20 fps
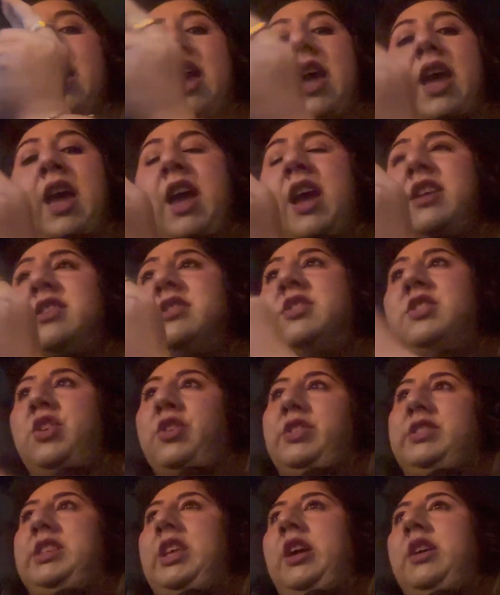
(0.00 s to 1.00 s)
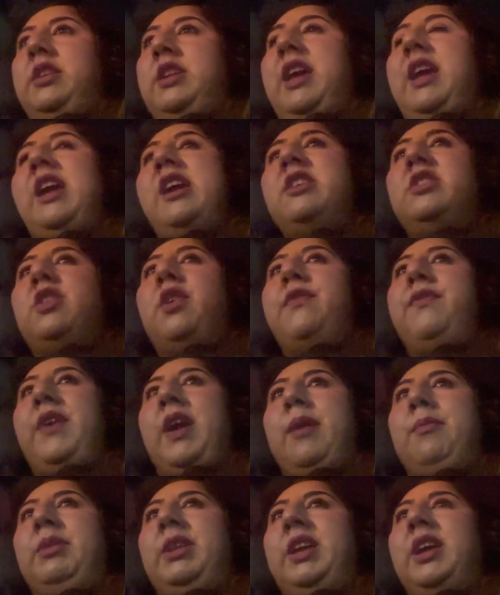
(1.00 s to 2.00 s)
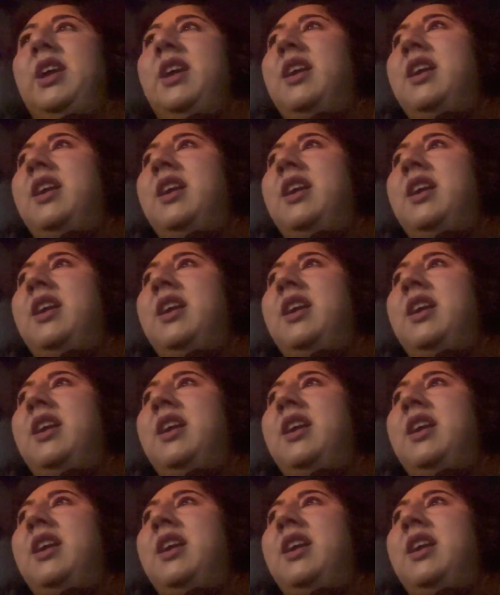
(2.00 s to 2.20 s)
and your son and your family.